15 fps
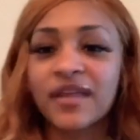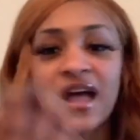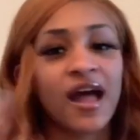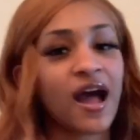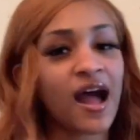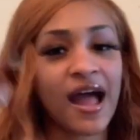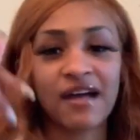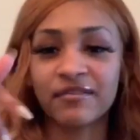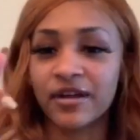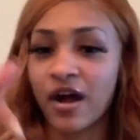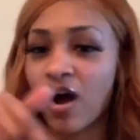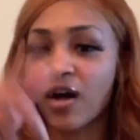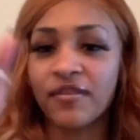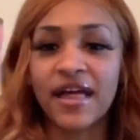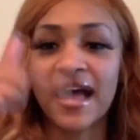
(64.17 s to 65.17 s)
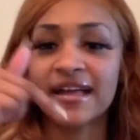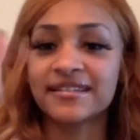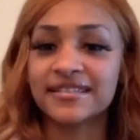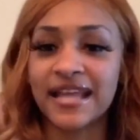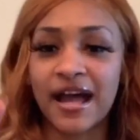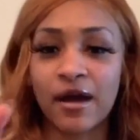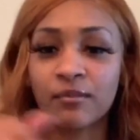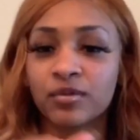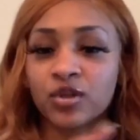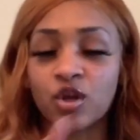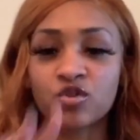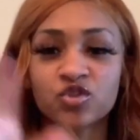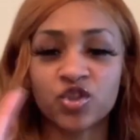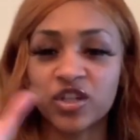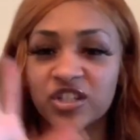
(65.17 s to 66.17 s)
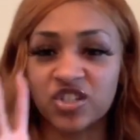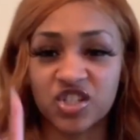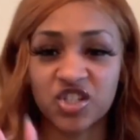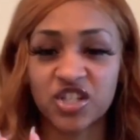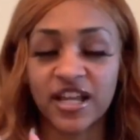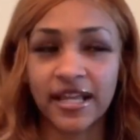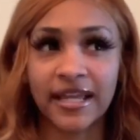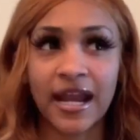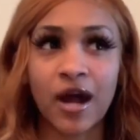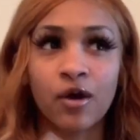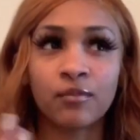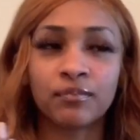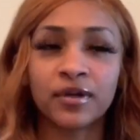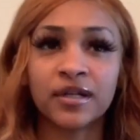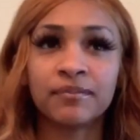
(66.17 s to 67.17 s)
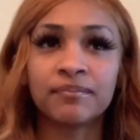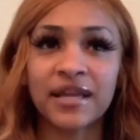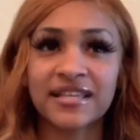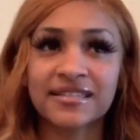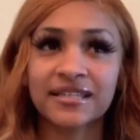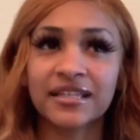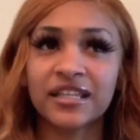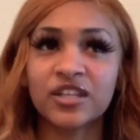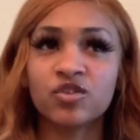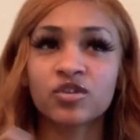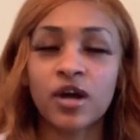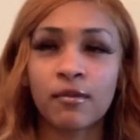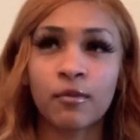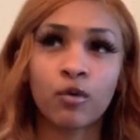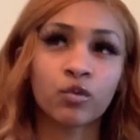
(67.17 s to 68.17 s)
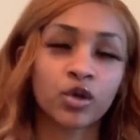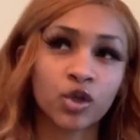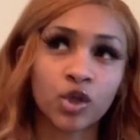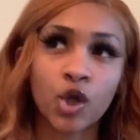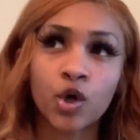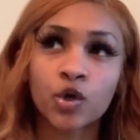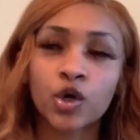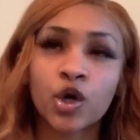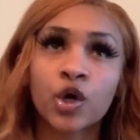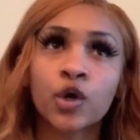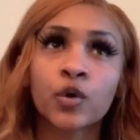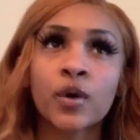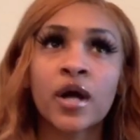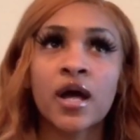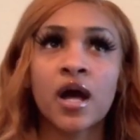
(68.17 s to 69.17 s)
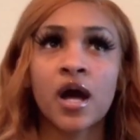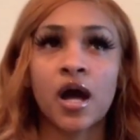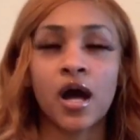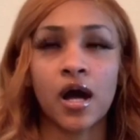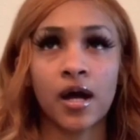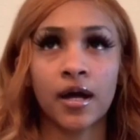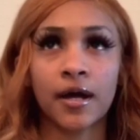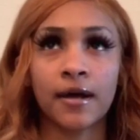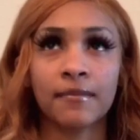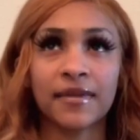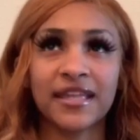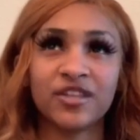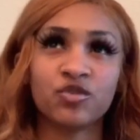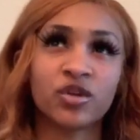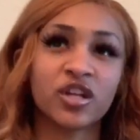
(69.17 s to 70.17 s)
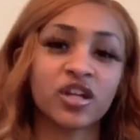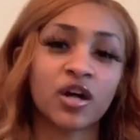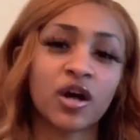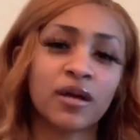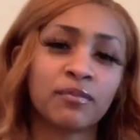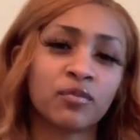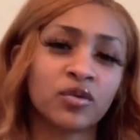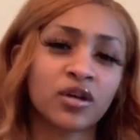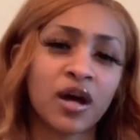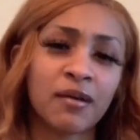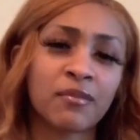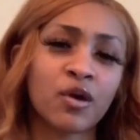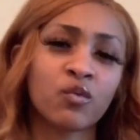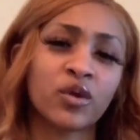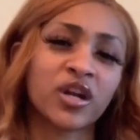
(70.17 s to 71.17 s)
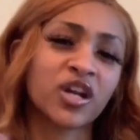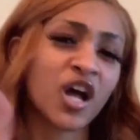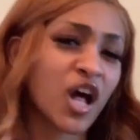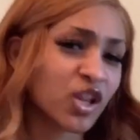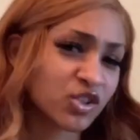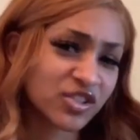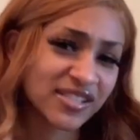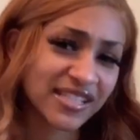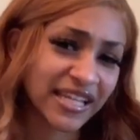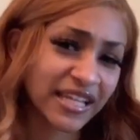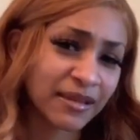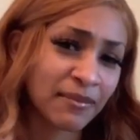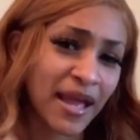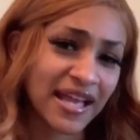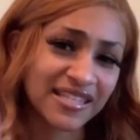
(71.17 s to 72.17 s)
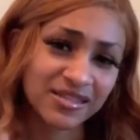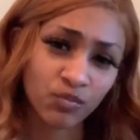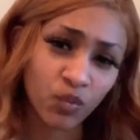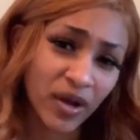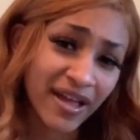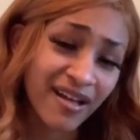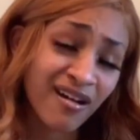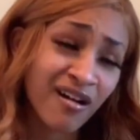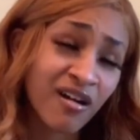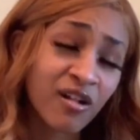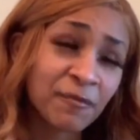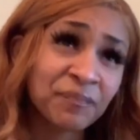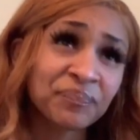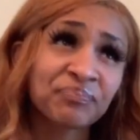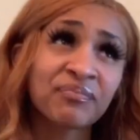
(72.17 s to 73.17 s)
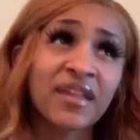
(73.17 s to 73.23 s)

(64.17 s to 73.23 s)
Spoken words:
I have all that down below so you could just check it out. But basically you come up with a logo. You can come up with a color scheme as well.